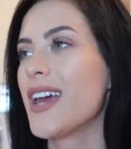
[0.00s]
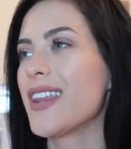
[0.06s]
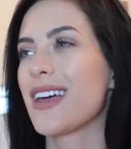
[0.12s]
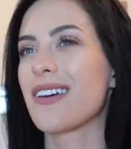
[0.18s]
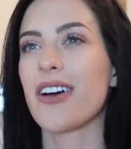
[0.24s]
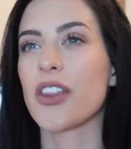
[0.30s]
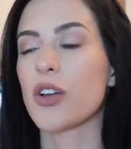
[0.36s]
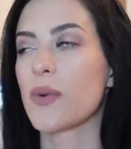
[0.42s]

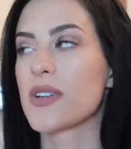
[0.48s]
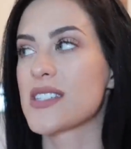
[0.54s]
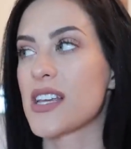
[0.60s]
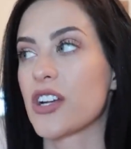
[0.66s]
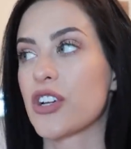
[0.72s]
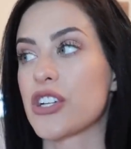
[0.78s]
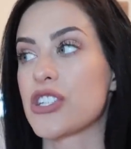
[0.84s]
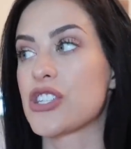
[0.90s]
They have other ones
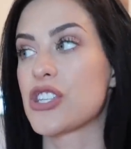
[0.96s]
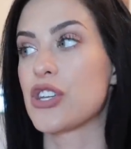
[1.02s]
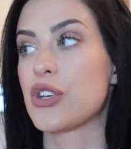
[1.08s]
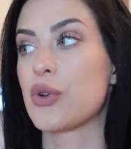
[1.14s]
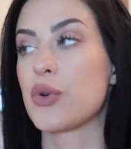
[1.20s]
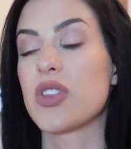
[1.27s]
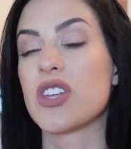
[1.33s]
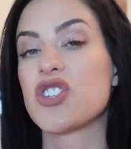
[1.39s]
that are good
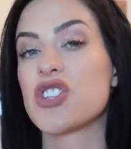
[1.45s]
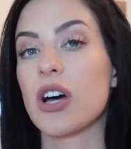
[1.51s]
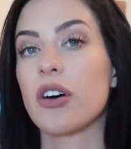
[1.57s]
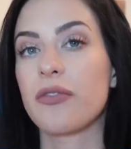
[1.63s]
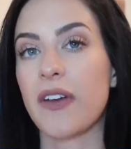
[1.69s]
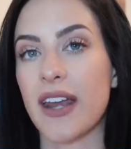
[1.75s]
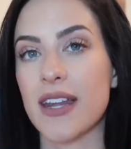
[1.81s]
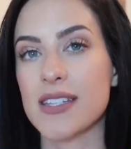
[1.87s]
too. The
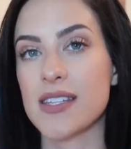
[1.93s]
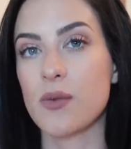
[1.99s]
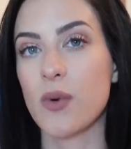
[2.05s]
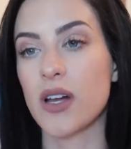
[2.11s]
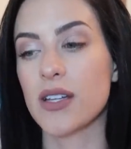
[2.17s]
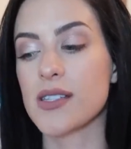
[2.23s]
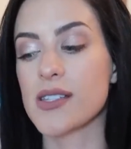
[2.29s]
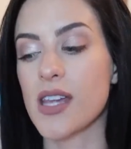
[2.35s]
Gel Fantasy
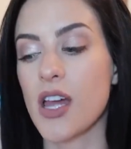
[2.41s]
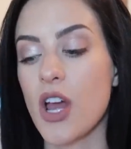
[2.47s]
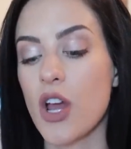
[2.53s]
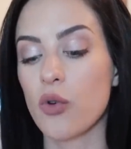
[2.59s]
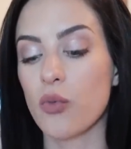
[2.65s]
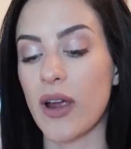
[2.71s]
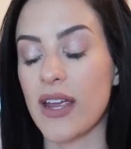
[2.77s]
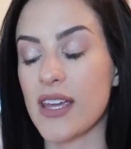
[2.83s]
ones
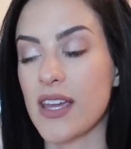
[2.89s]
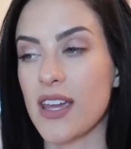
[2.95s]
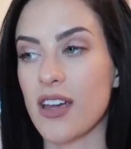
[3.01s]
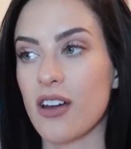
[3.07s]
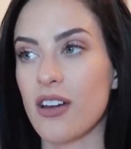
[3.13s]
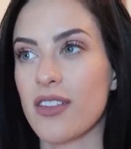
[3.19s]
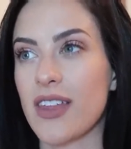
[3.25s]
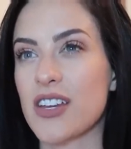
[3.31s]
right
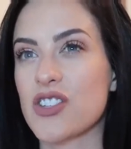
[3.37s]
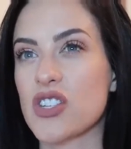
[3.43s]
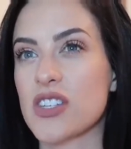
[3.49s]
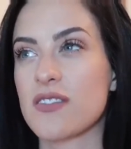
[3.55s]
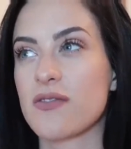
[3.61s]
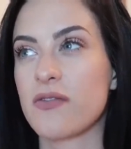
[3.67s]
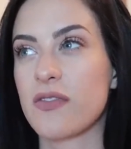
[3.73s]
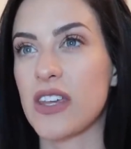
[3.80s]
here, they
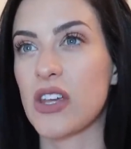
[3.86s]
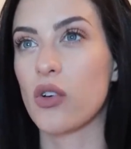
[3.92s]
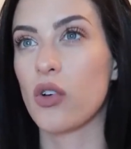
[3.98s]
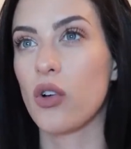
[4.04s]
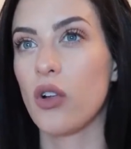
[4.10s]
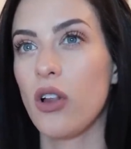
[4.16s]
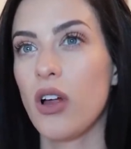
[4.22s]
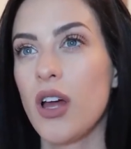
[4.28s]
just
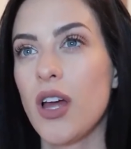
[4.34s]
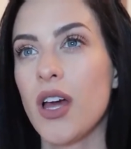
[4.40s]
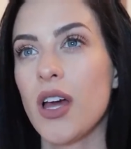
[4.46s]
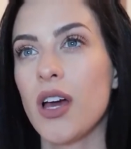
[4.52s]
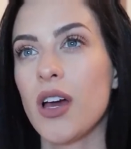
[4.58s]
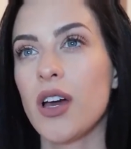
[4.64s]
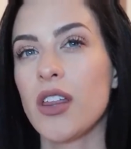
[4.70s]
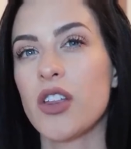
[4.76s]
feel
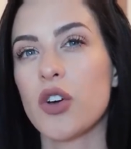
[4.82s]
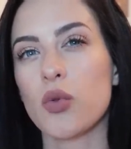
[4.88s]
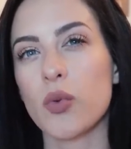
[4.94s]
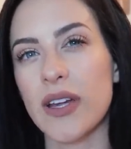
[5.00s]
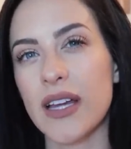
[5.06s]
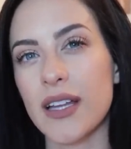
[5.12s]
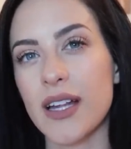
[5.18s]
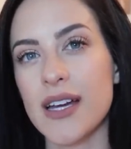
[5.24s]
the
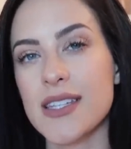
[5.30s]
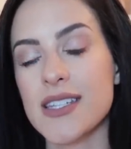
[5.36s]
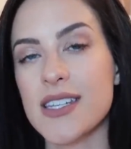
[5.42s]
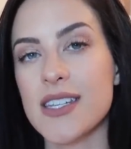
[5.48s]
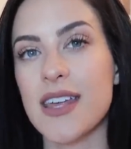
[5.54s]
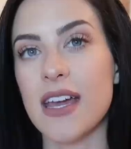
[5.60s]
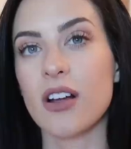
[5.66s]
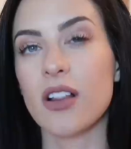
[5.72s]

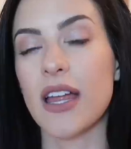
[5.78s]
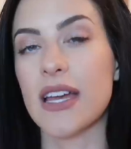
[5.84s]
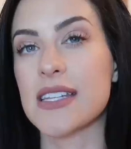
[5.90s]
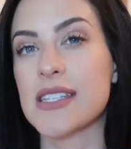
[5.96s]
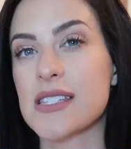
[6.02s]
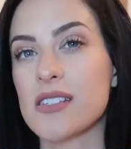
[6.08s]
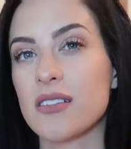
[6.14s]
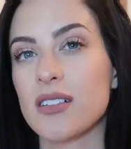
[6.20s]
Realist, they are
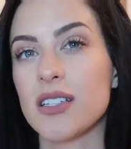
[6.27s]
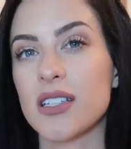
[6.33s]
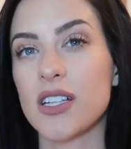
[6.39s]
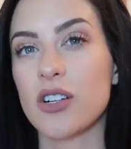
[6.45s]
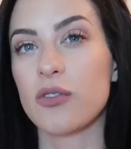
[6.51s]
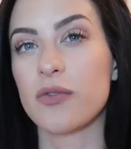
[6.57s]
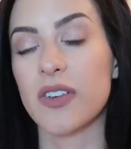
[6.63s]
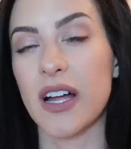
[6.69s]
like still a
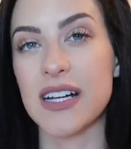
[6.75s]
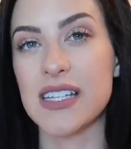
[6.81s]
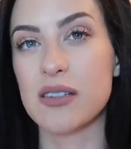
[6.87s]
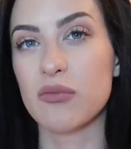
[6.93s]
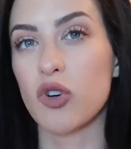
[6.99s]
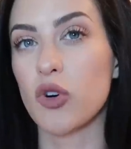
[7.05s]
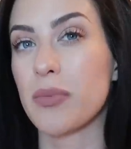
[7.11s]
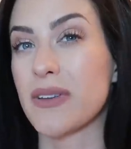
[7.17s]
little
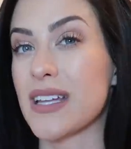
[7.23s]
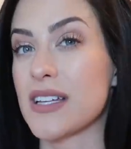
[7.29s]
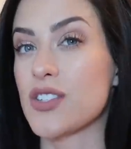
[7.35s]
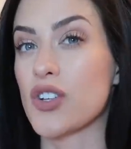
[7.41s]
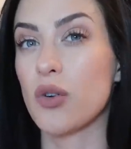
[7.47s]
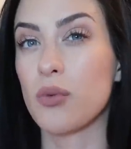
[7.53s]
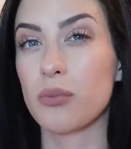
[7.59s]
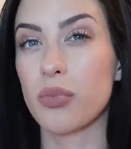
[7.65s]
flexible, but
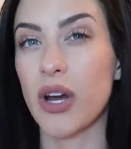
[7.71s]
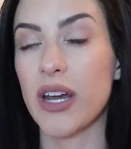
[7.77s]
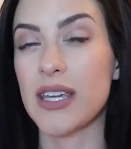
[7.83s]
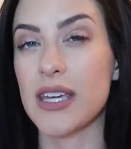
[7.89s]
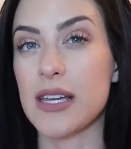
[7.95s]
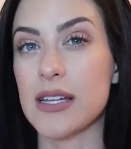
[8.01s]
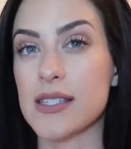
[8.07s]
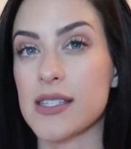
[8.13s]
they don't
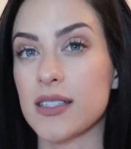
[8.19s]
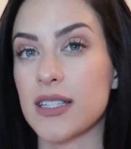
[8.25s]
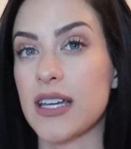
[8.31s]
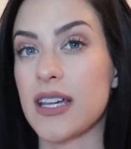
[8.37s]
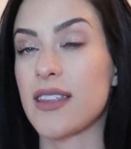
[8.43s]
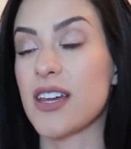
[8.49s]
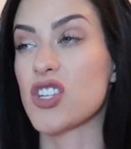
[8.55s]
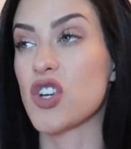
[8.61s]
break
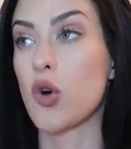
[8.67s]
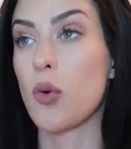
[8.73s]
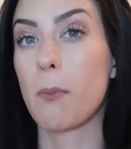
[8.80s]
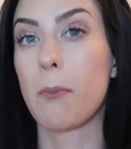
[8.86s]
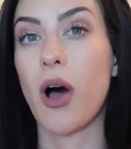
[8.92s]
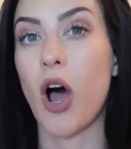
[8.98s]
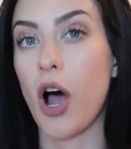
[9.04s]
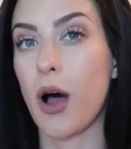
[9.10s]
easily. They
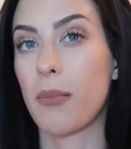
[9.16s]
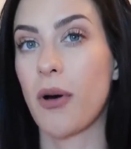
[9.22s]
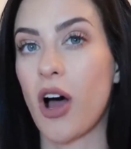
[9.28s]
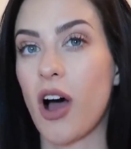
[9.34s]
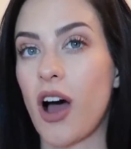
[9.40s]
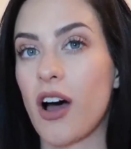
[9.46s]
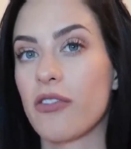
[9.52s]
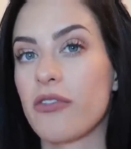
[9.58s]
don't pop
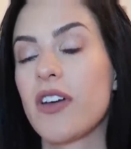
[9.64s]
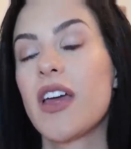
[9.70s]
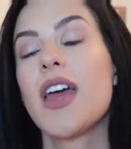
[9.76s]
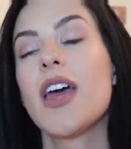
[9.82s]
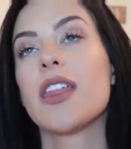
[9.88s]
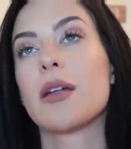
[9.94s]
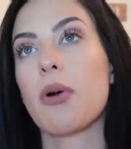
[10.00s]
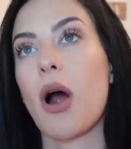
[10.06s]
off.
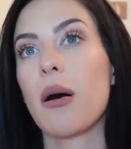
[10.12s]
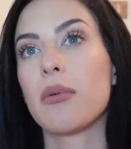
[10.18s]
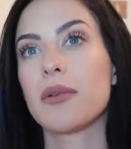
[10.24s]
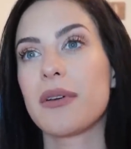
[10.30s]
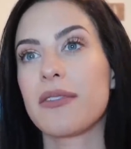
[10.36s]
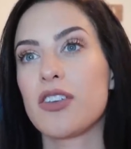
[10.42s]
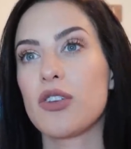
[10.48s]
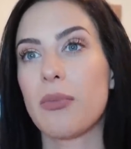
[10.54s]
The
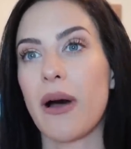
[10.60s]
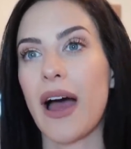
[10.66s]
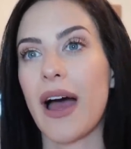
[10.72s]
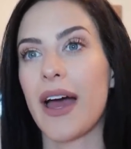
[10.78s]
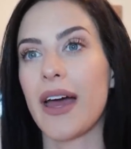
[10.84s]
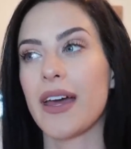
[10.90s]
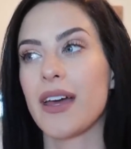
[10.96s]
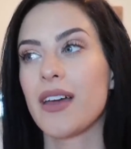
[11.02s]
problem if you
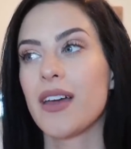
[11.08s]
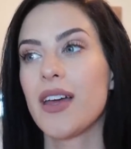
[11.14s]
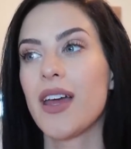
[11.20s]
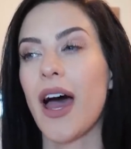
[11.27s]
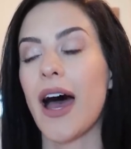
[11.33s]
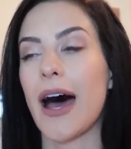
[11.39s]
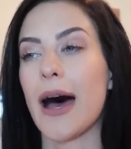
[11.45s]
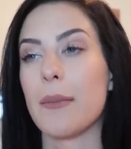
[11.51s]
buy
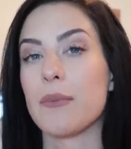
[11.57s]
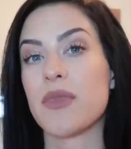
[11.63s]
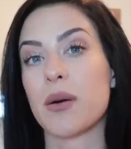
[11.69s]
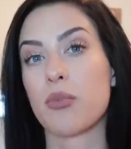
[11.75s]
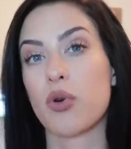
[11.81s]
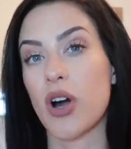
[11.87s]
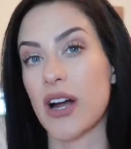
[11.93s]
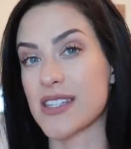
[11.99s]
um,
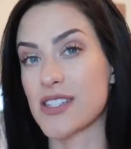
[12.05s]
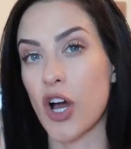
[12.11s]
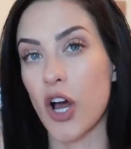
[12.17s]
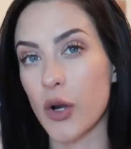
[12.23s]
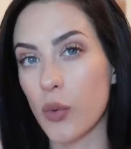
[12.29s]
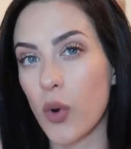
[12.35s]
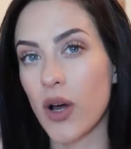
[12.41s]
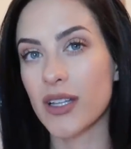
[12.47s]
the
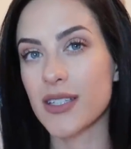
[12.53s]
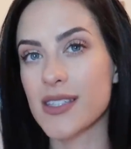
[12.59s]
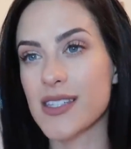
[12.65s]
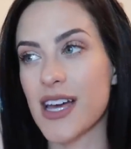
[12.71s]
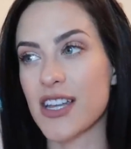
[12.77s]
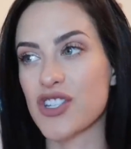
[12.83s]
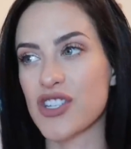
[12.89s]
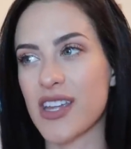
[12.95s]
press-on
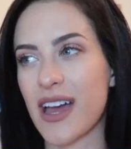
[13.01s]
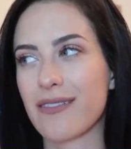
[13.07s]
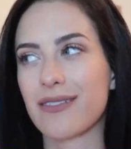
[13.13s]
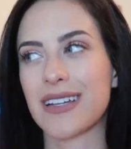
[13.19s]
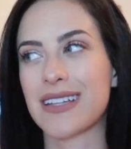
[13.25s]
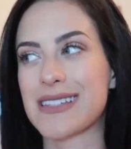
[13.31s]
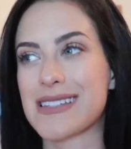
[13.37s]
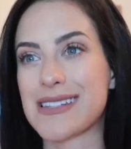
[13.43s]
ones that just have
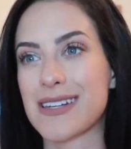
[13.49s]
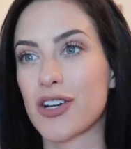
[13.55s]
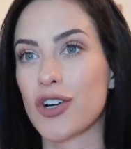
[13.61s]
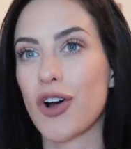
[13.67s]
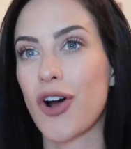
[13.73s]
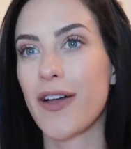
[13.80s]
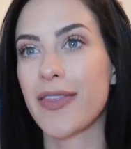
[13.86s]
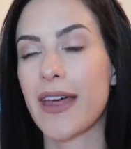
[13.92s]
like a
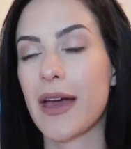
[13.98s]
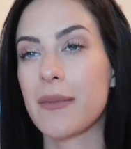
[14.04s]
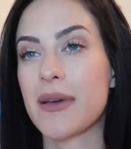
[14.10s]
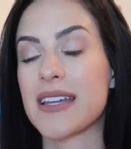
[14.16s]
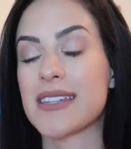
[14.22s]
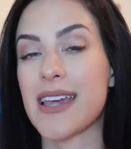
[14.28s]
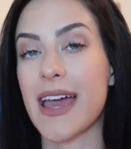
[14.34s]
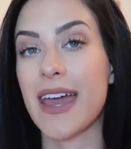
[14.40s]
sticker on them
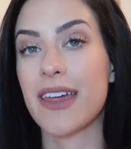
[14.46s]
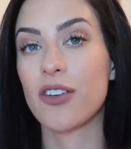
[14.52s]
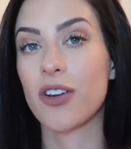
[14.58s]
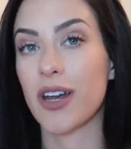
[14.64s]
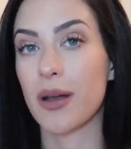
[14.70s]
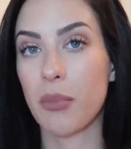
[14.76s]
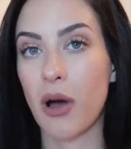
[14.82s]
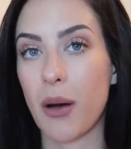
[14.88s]
is A,
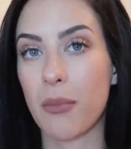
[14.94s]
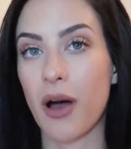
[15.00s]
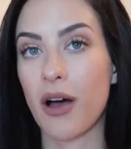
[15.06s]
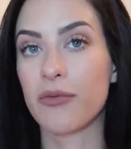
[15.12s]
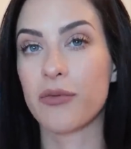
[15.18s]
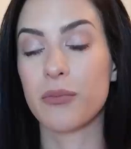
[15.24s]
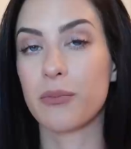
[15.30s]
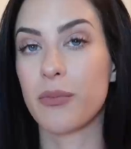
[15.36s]
they're gonna pop
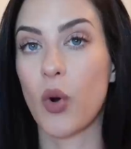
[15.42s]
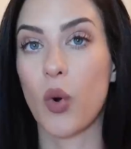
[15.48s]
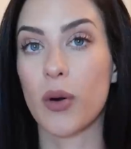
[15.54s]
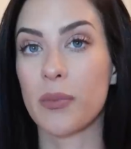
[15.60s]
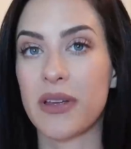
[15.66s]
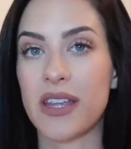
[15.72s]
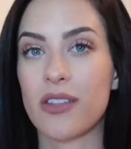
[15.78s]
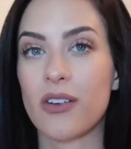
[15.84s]
off,
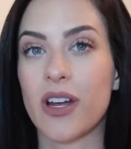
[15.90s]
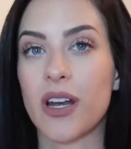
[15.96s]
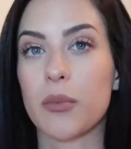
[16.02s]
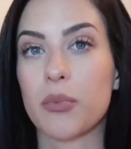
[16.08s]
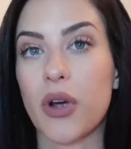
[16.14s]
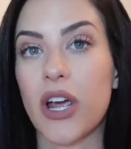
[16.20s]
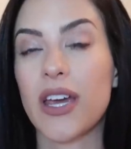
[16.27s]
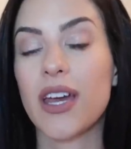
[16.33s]
or B, they're
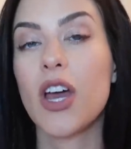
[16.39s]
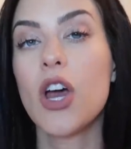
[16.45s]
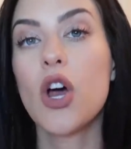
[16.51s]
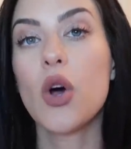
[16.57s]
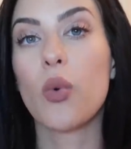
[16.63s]
gonna break.